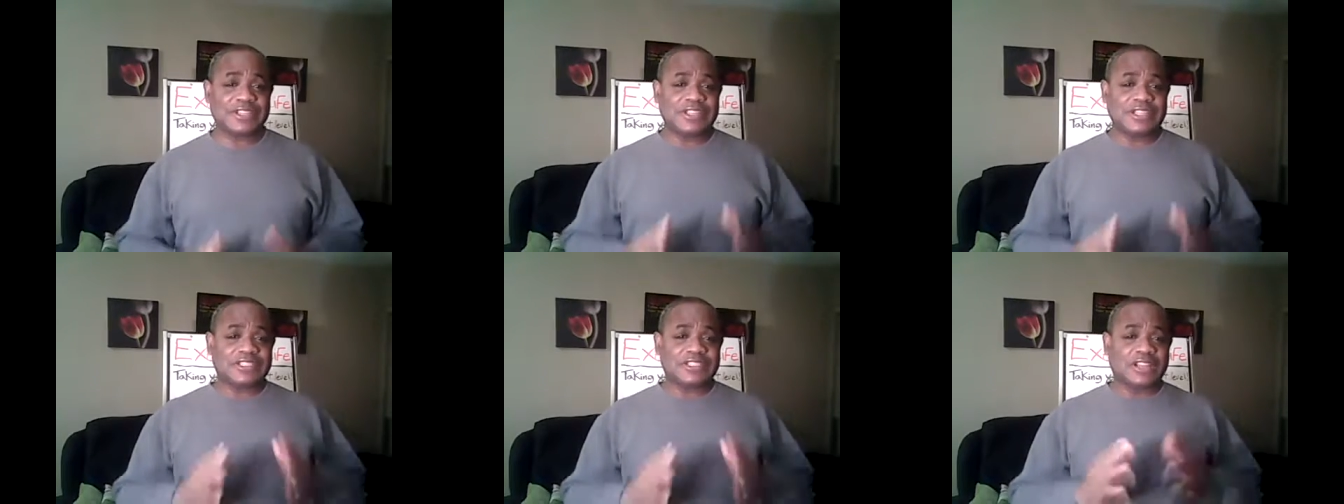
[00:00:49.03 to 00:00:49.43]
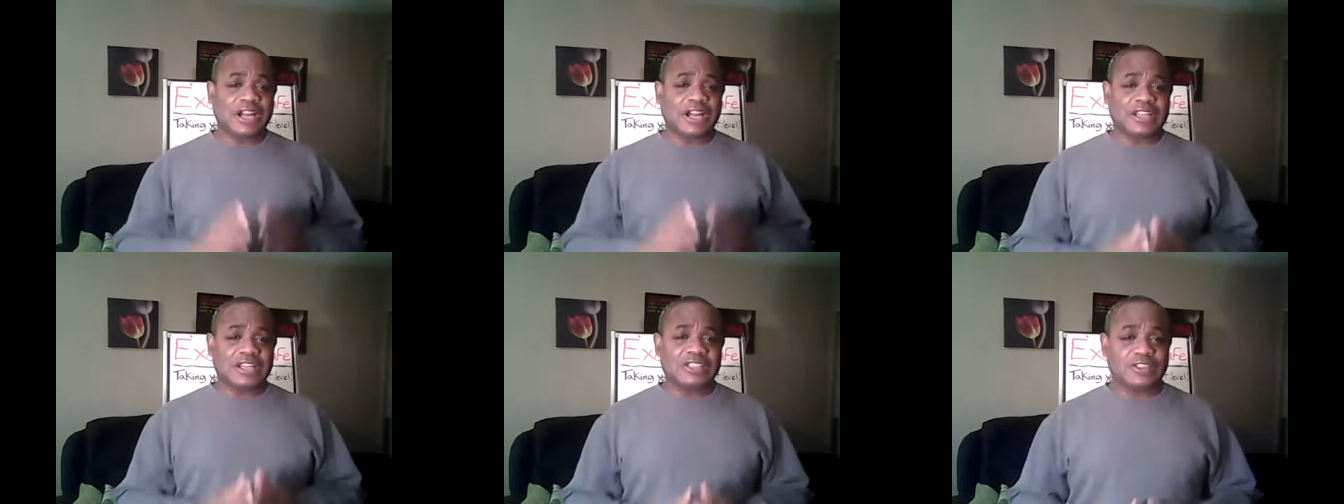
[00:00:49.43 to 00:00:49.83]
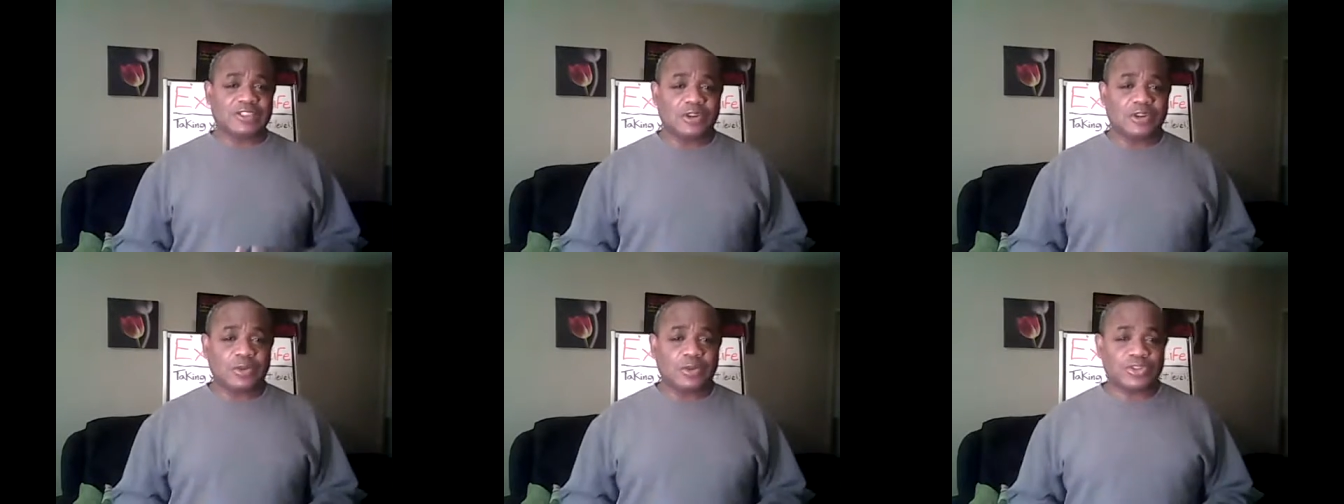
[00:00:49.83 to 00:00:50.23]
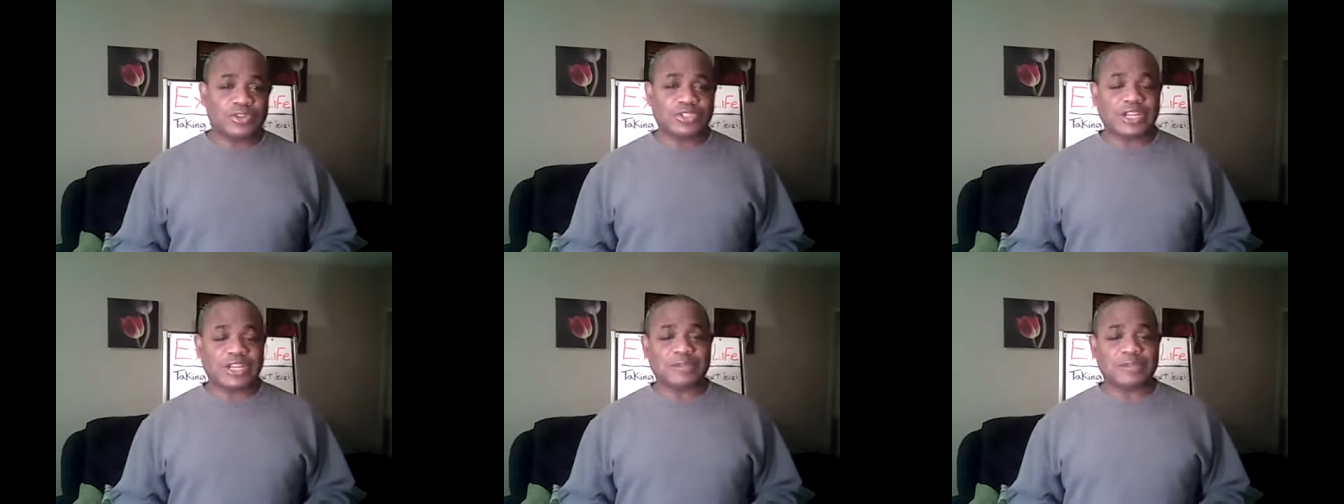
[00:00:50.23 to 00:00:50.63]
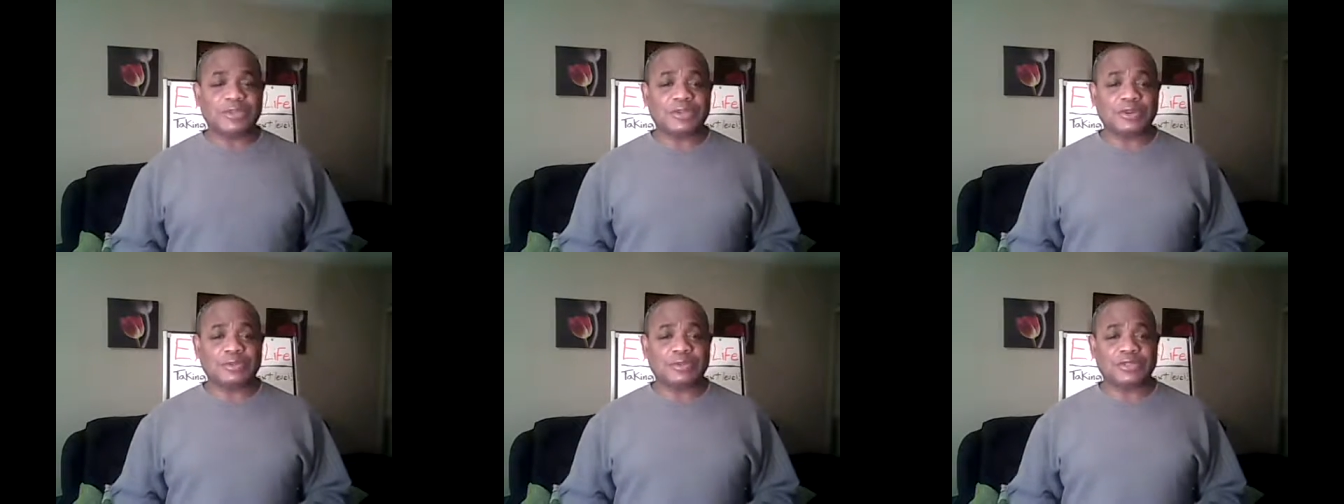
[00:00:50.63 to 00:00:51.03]
Knock on the door which shall be
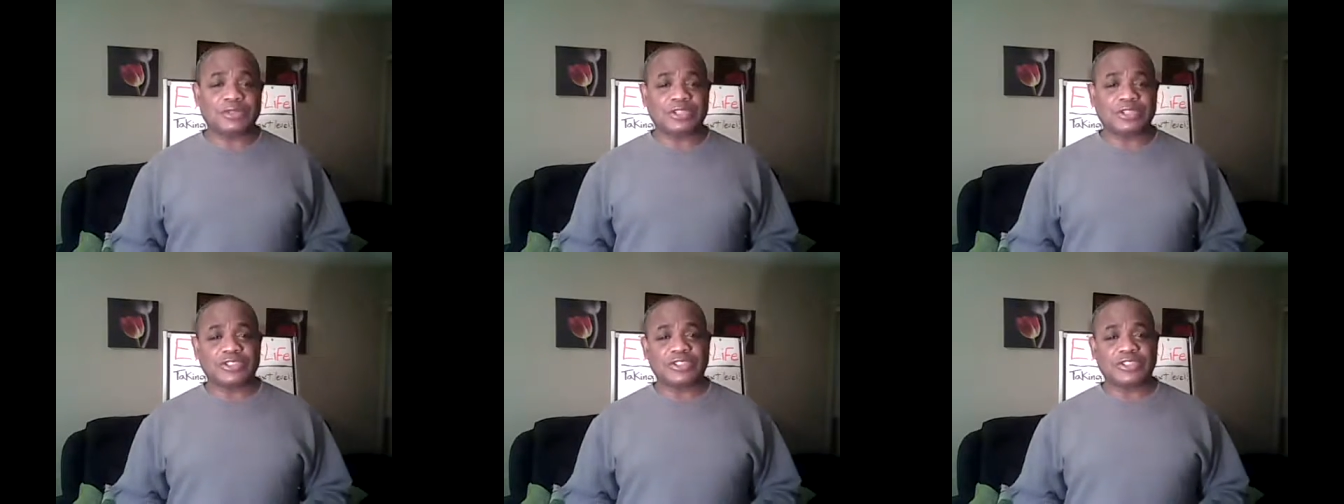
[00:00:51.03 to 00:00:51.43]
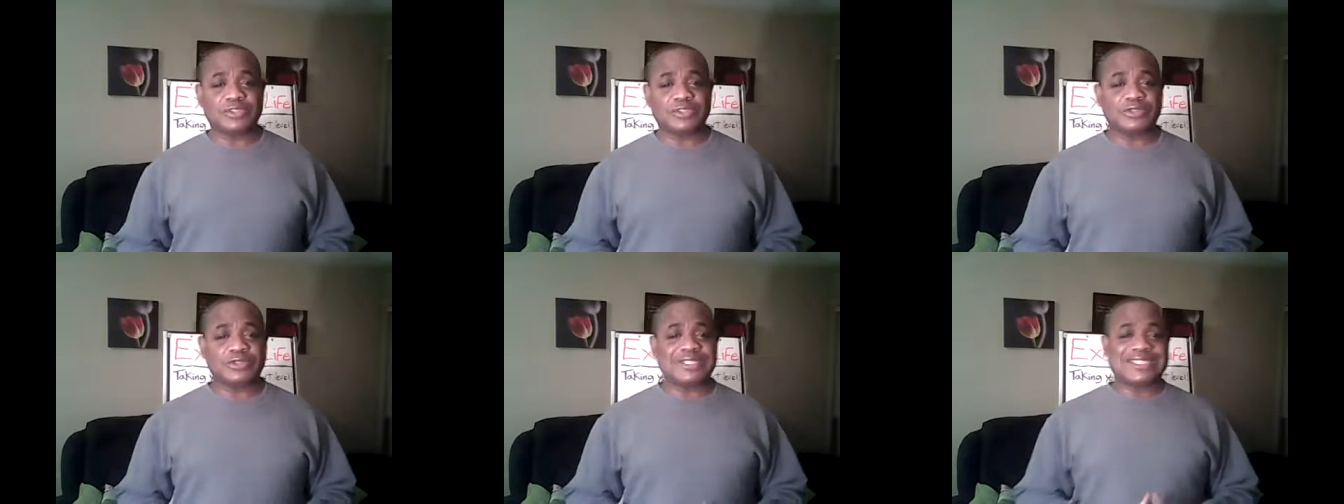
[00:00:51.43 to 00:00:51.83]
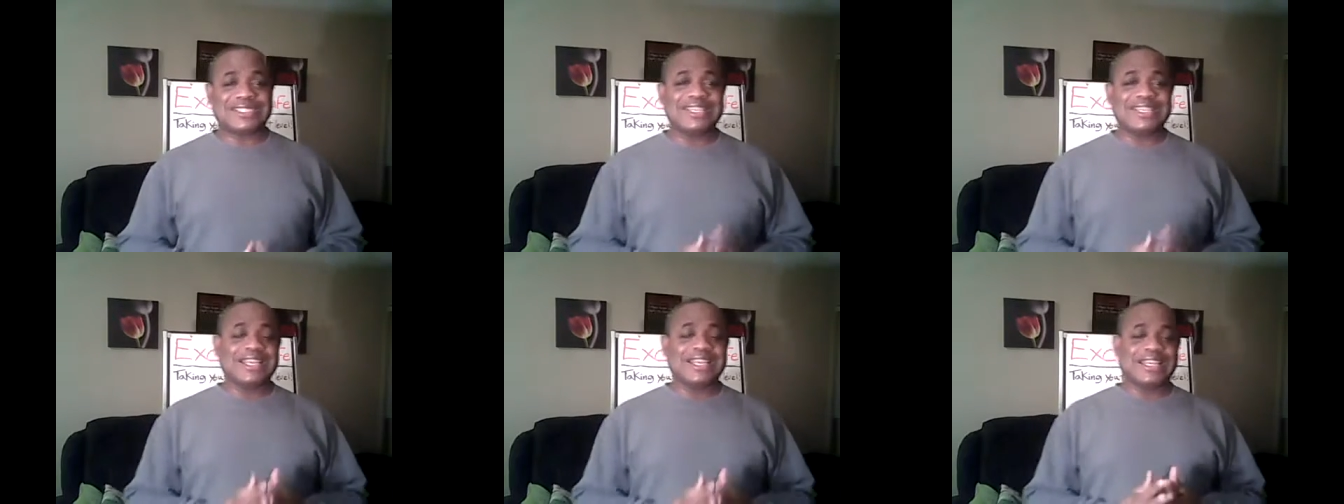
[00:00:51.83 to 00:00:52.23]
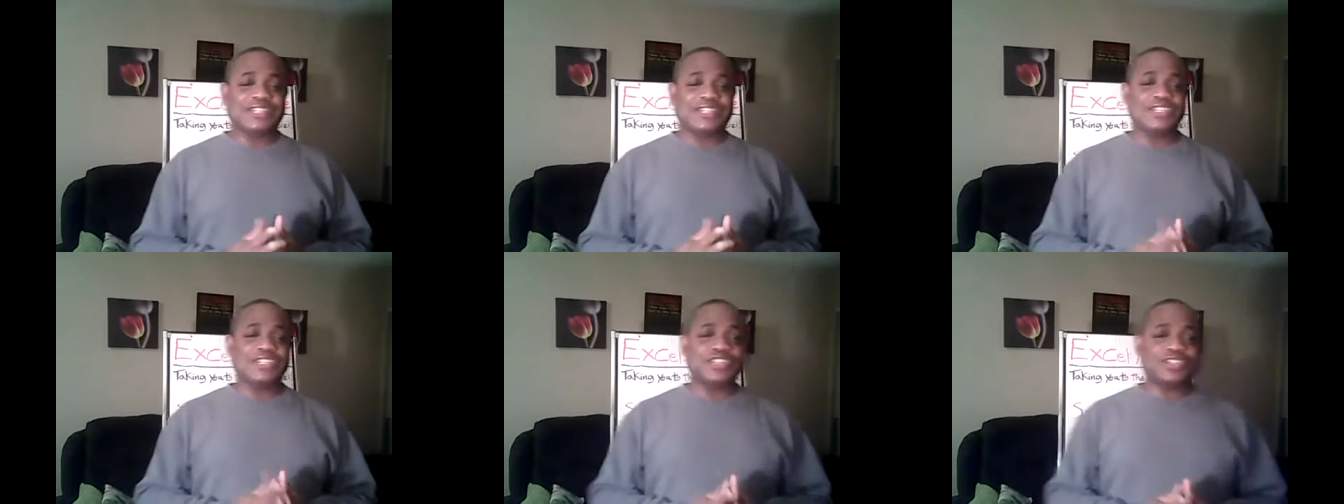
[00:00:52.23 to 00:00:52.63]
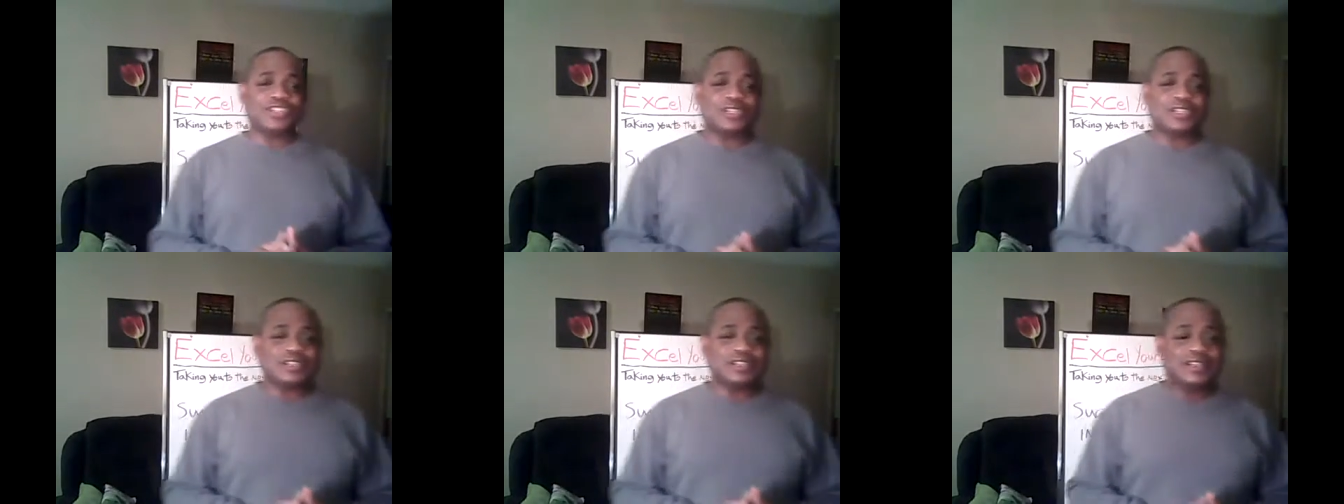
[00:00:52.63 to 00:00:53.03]
open unto you. Seek and ye
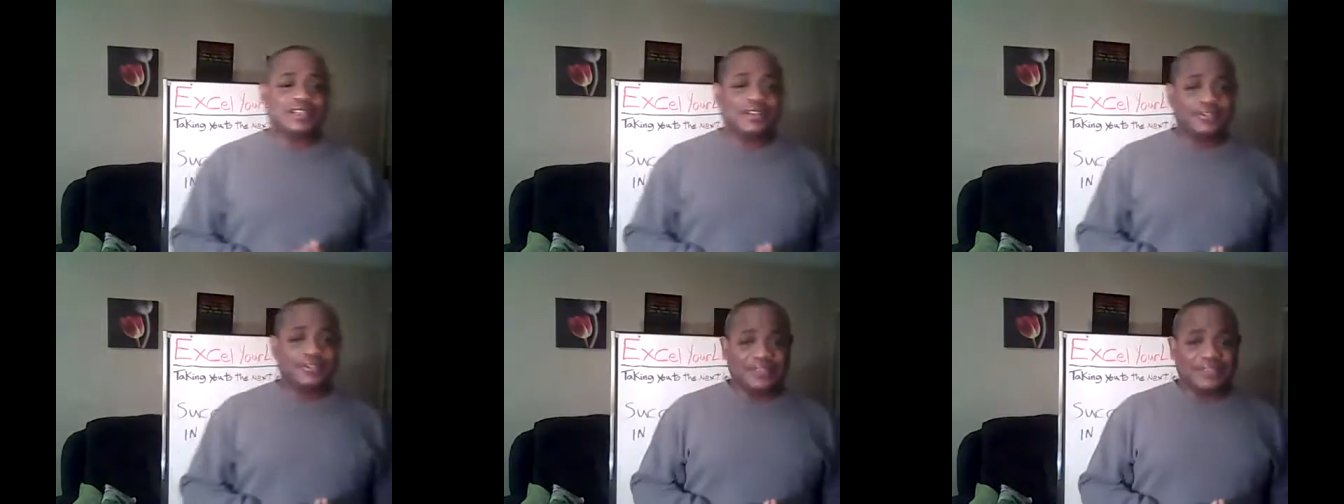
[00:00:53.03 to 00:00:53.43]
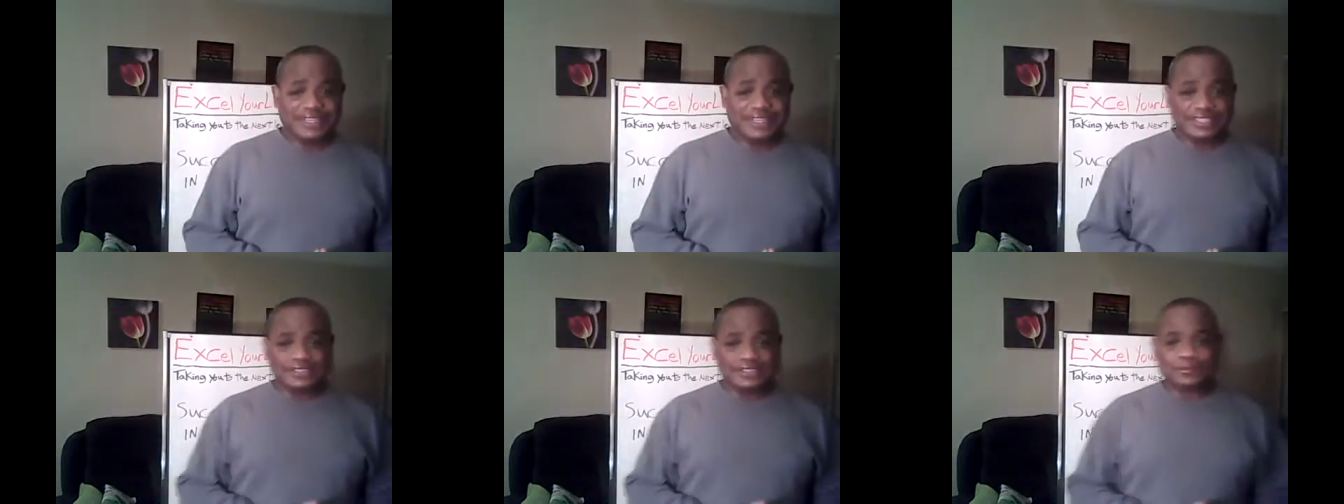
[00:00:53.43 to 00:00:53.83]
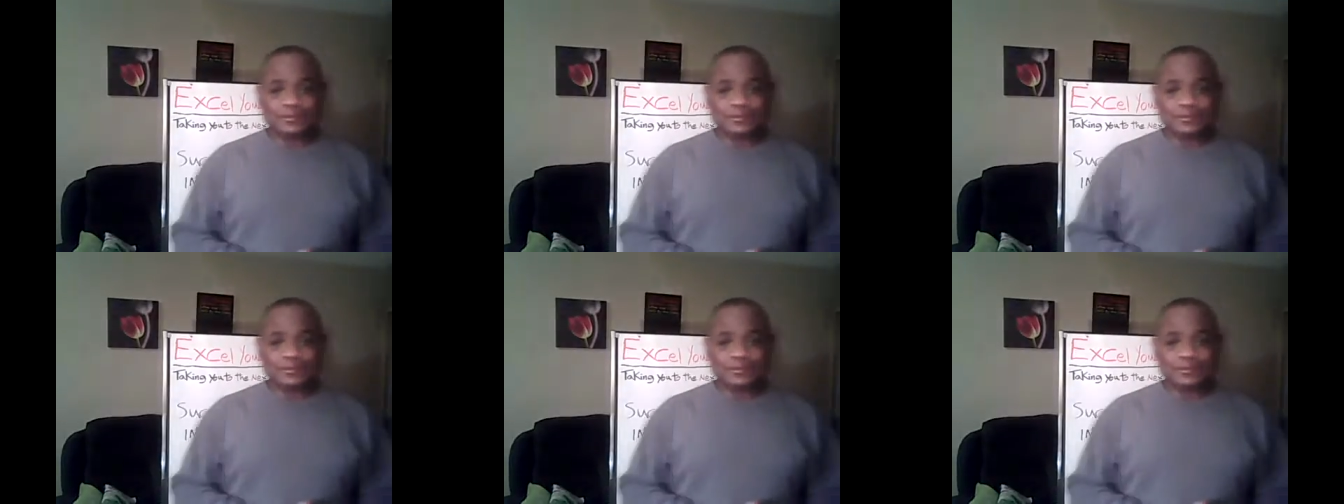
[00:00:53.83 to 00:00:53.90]
shall find."